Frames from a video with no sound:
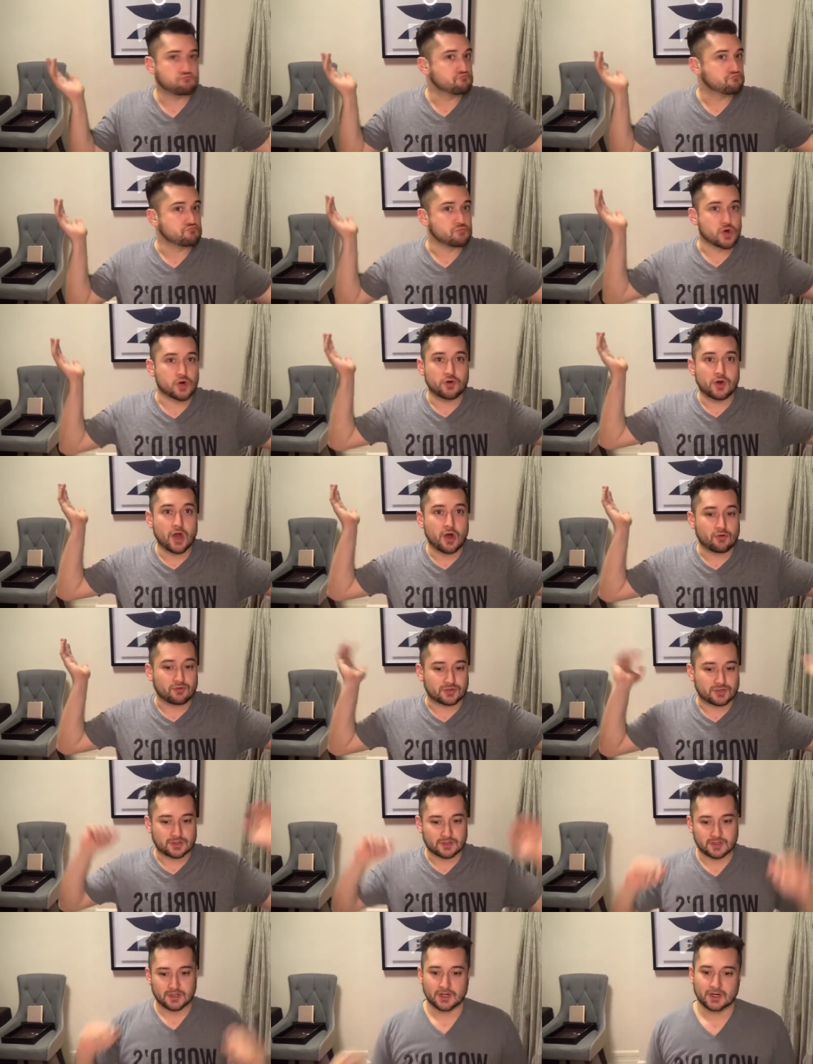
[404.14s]
who
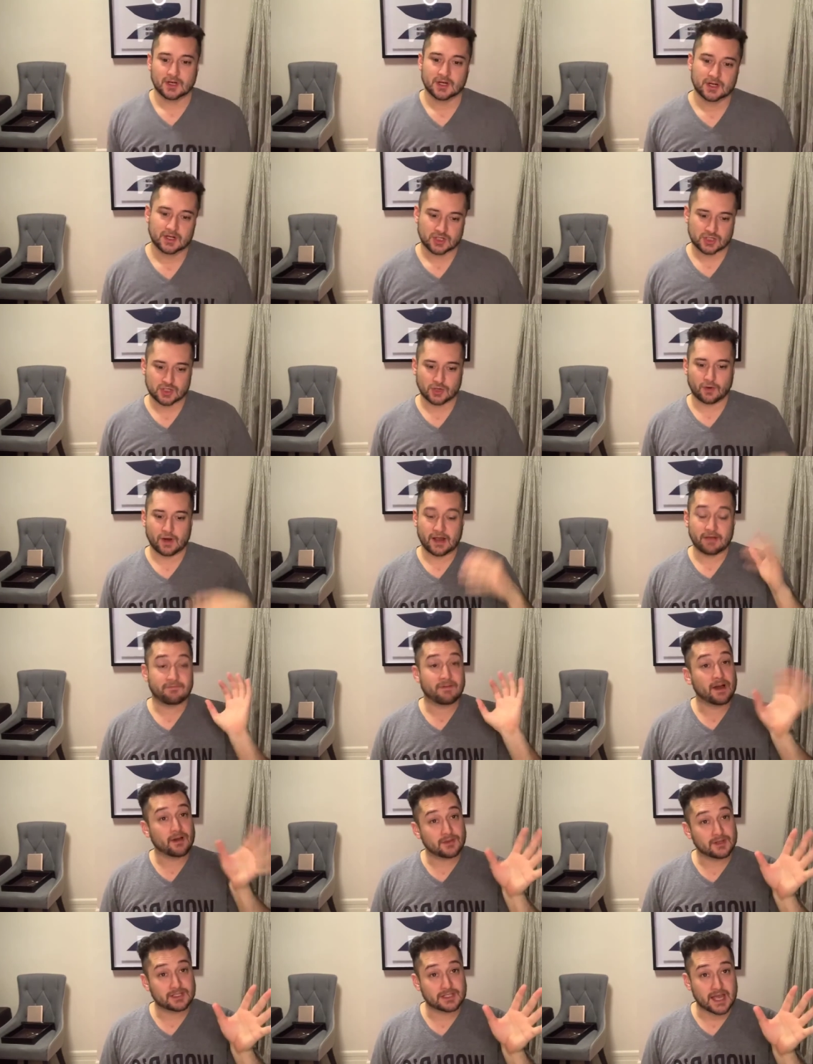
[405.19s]
knows? So I
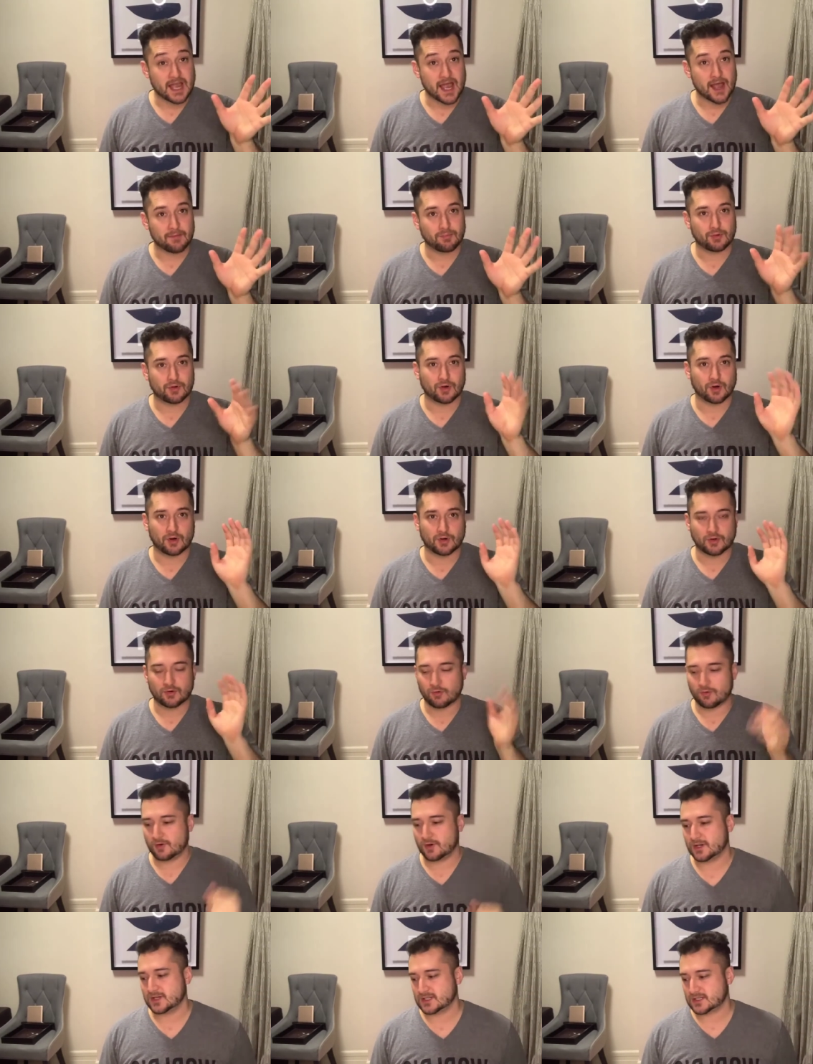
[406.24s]
found this app called
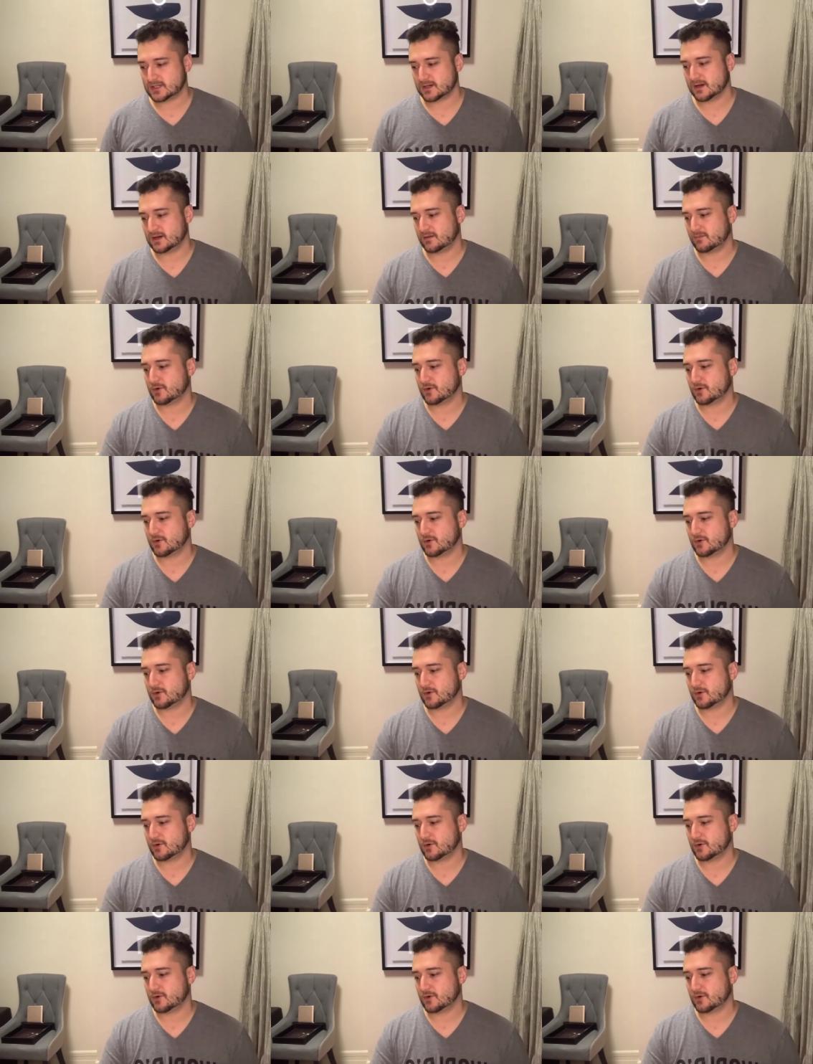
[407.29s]
Coins,